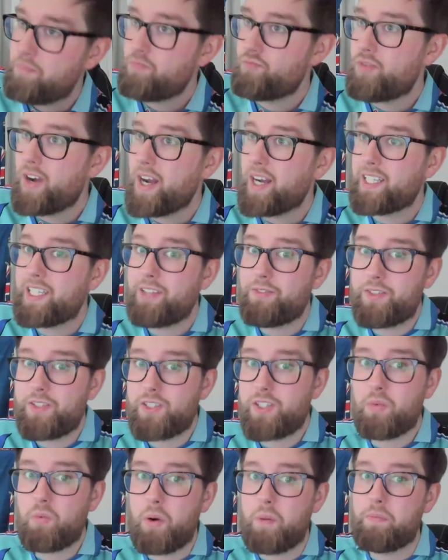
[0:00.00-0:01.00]
Ratcliffe
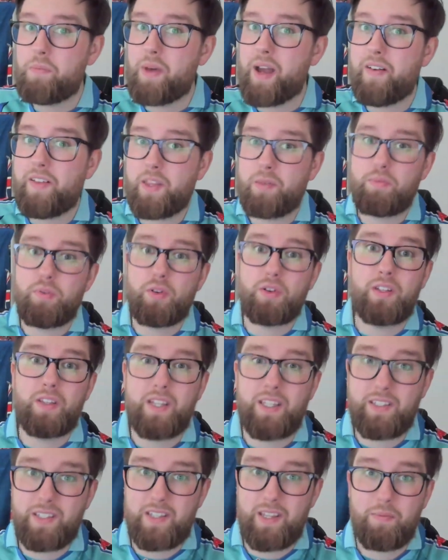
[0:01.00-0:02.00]
is the one bearing the brunt
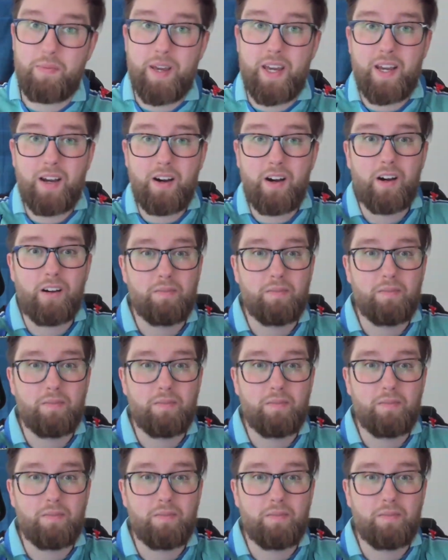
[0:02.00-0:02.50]
of this in the PR.